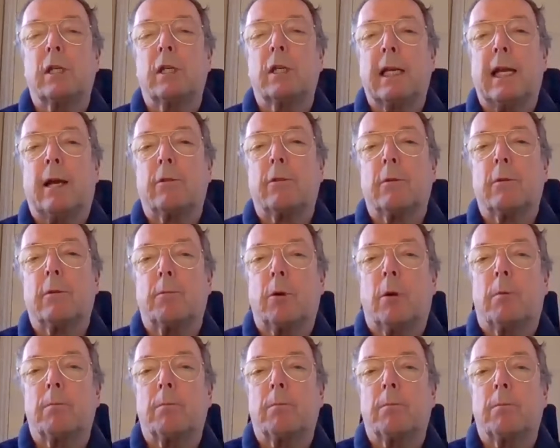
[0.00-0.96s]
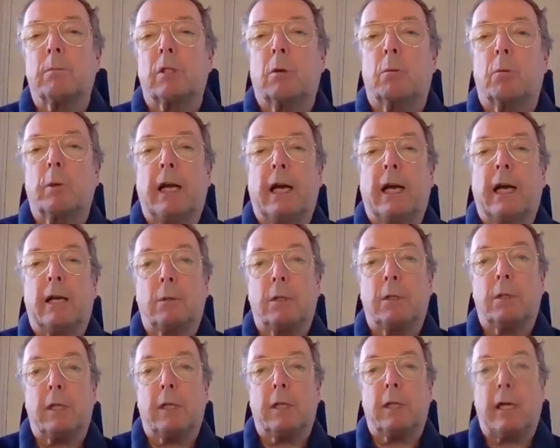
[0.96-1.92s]
out the problems that we had with
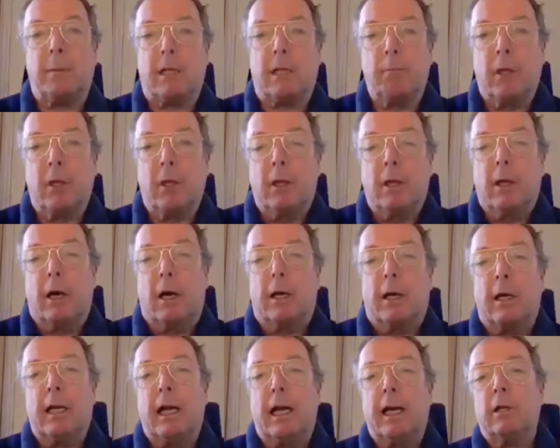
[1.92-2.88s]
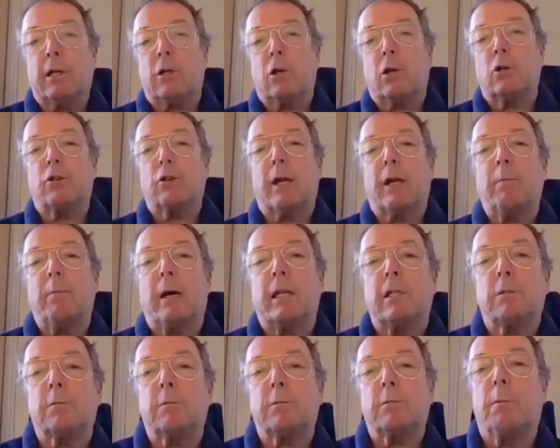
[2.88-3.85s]
Amy. And I had a contract
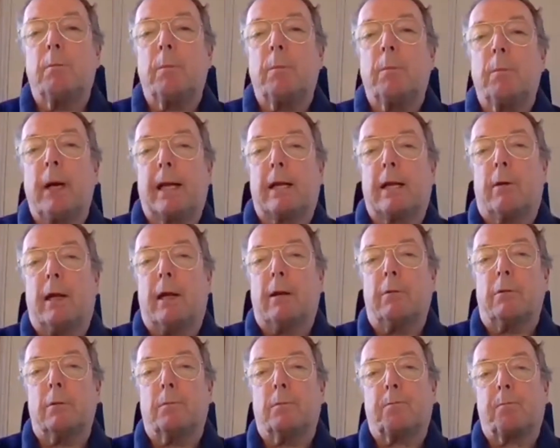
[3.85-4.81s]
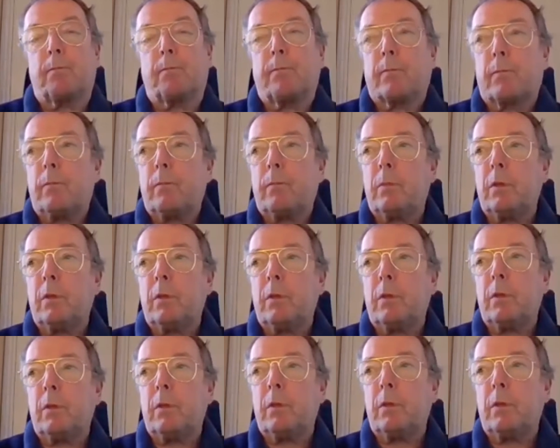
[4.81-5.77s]
management background.
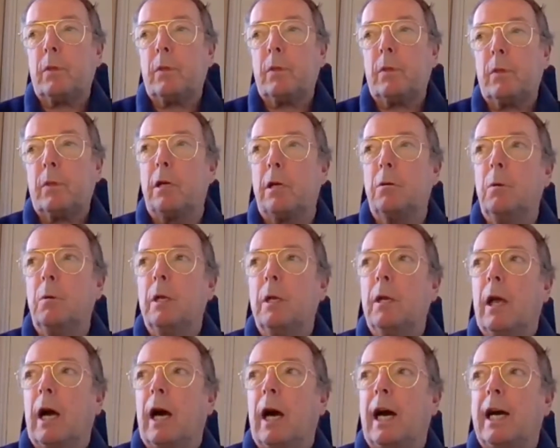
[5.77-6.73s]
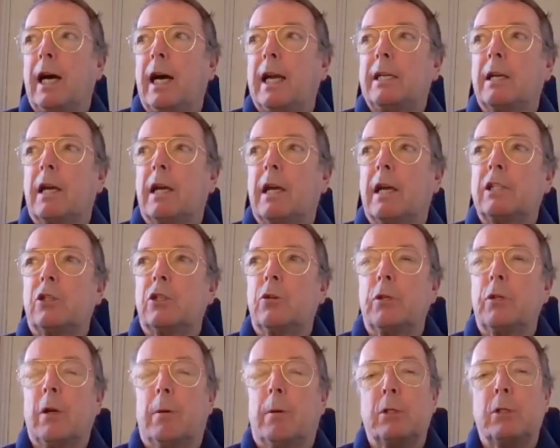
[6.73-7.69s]
So I took
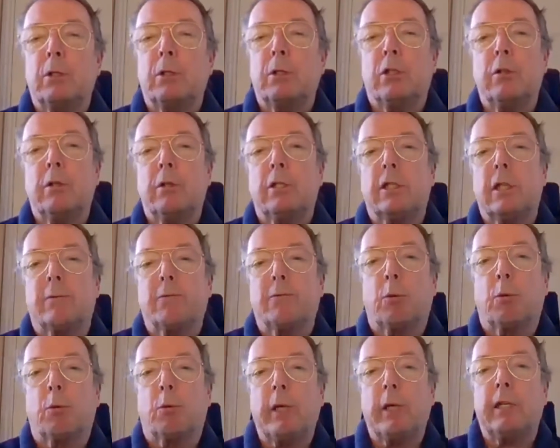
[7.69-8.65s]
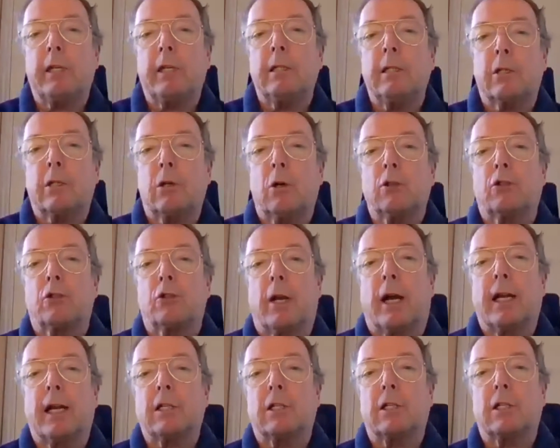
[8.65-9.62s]
the opportunity of reading the
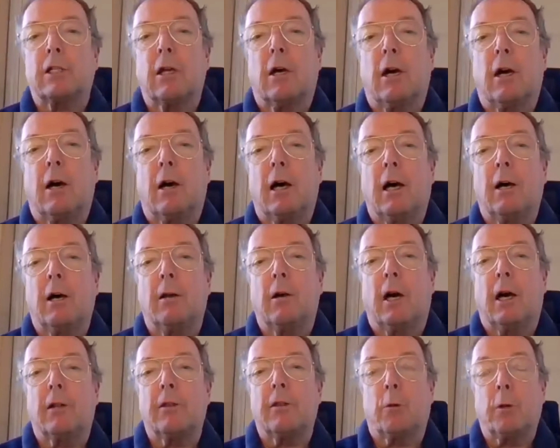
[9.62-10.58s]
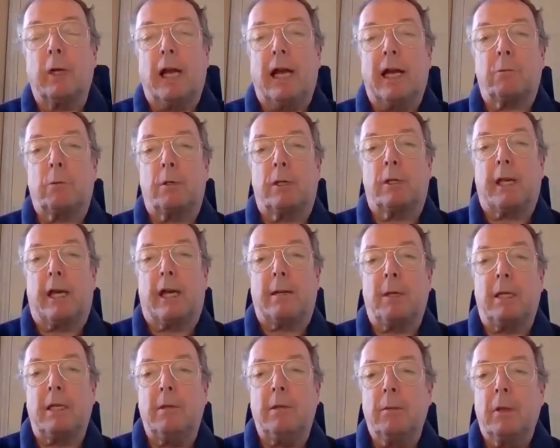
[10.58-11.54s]
contract that we had with
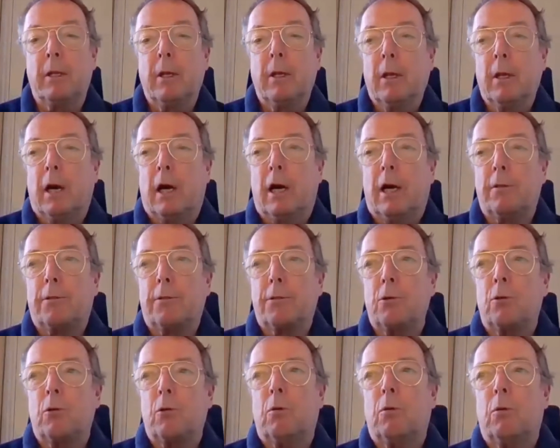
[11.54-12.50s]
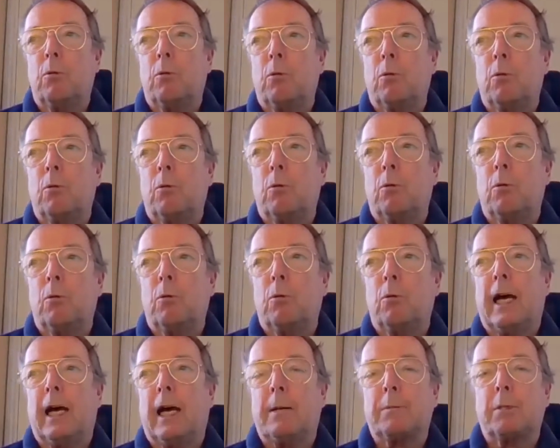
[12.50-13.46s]
Amy and thought, what
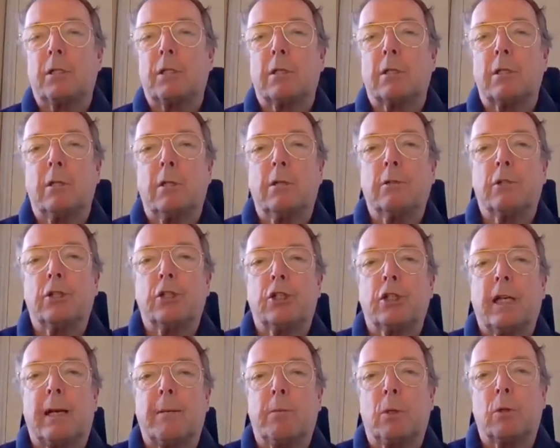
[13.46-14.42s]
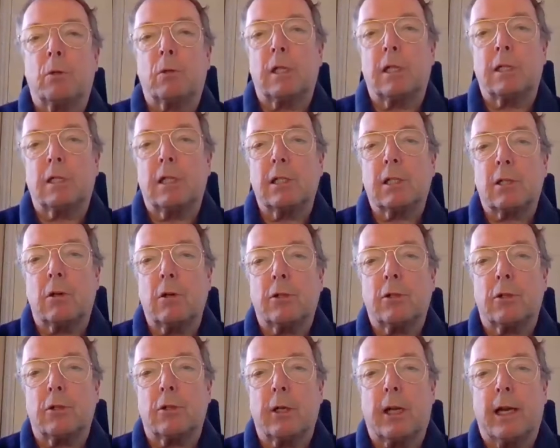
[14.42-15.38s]
an absolute shambles is this
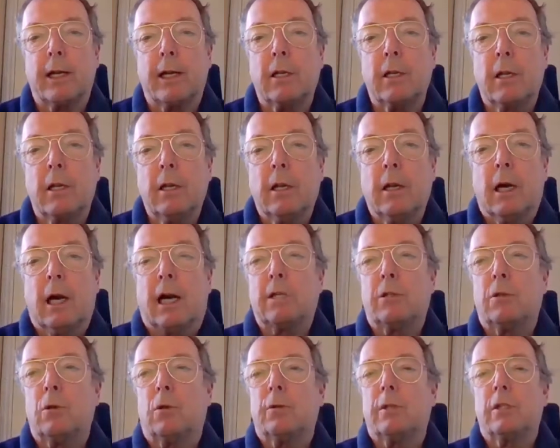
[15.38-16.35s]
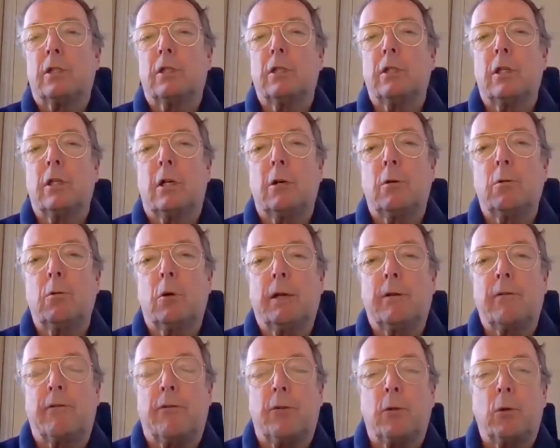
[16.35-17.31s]
contract. I thought, there's no
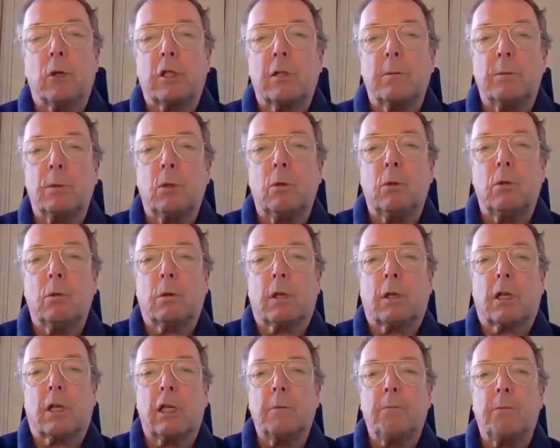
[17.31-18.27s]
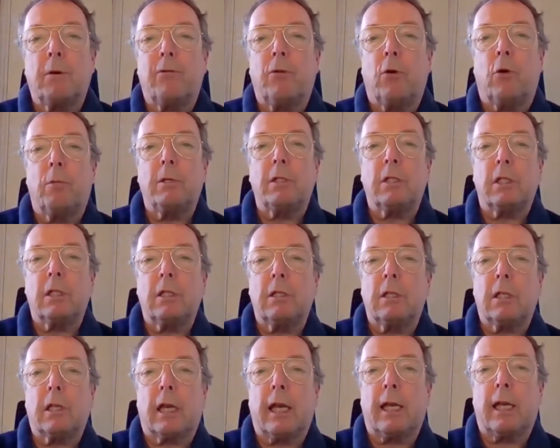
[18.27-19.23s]
enforceable key performance
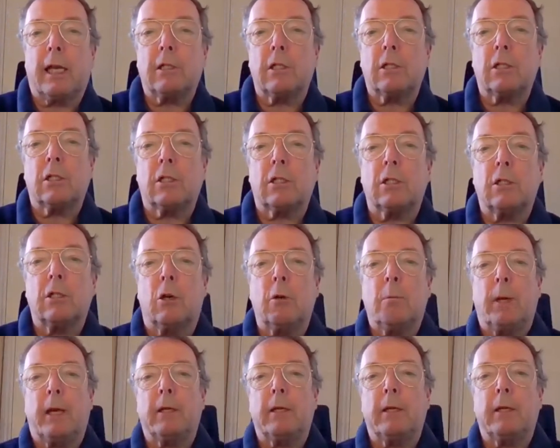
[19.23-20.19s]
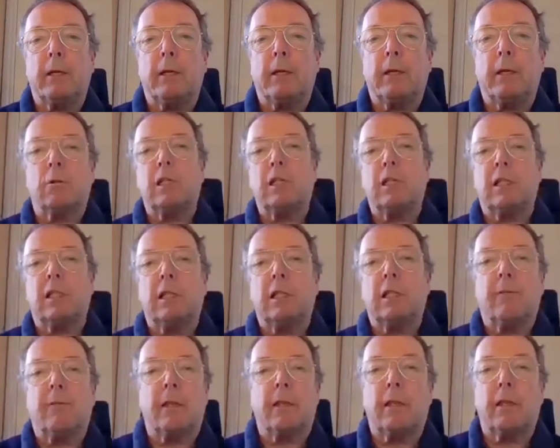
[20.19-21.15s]
indicators, no penalties in the event
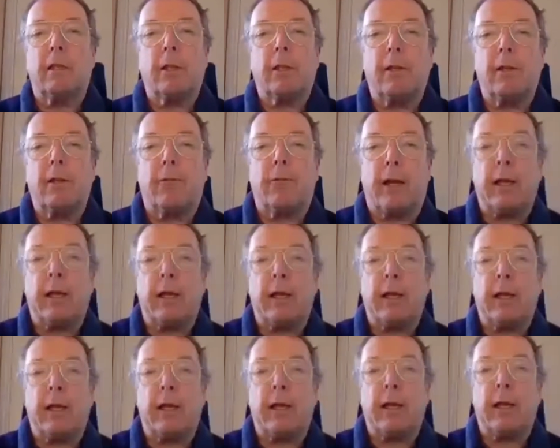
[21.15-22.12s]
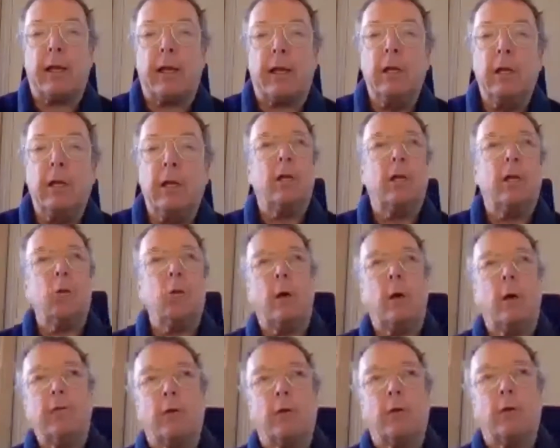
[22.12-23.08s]
that they fail, no way for
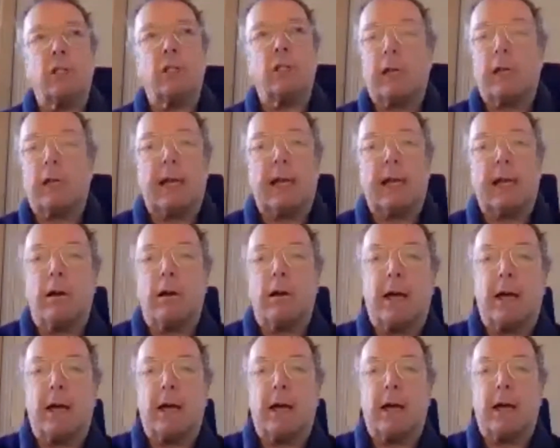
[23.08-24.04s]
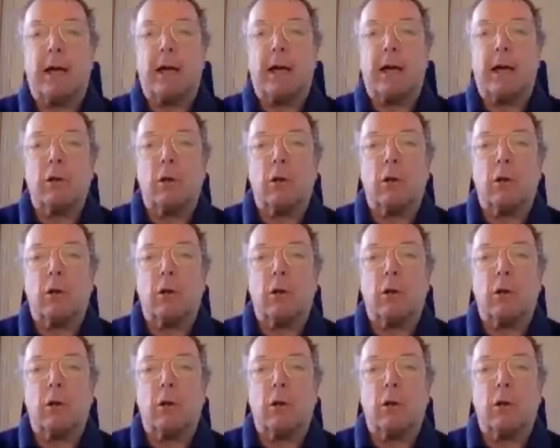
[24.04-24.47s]
us to get out of that contract